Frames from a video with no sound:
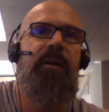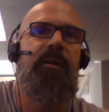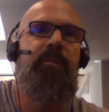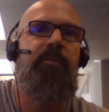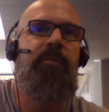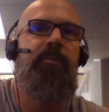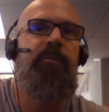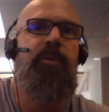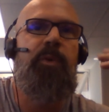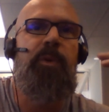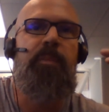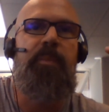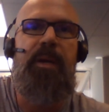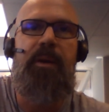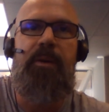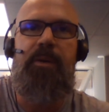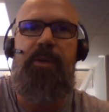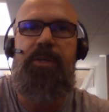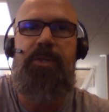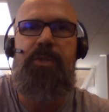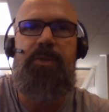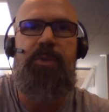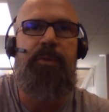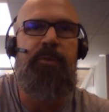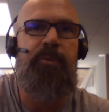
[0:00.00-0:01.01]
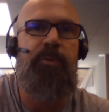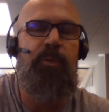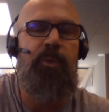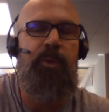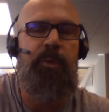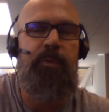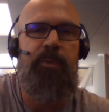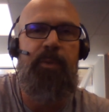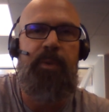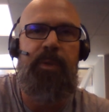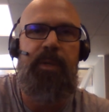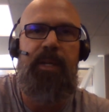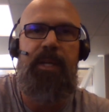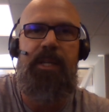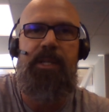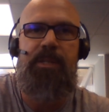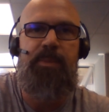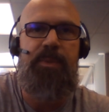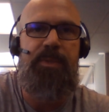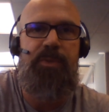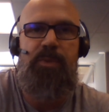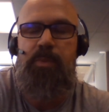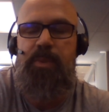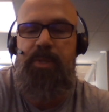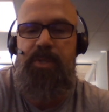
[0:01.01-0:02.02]
for marriages or for
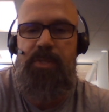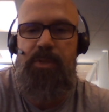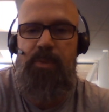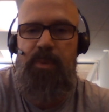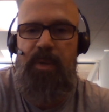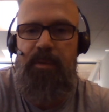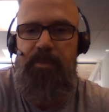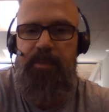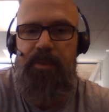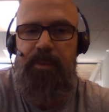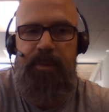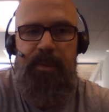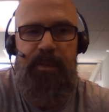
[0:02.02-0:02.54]
engagements whatsoever.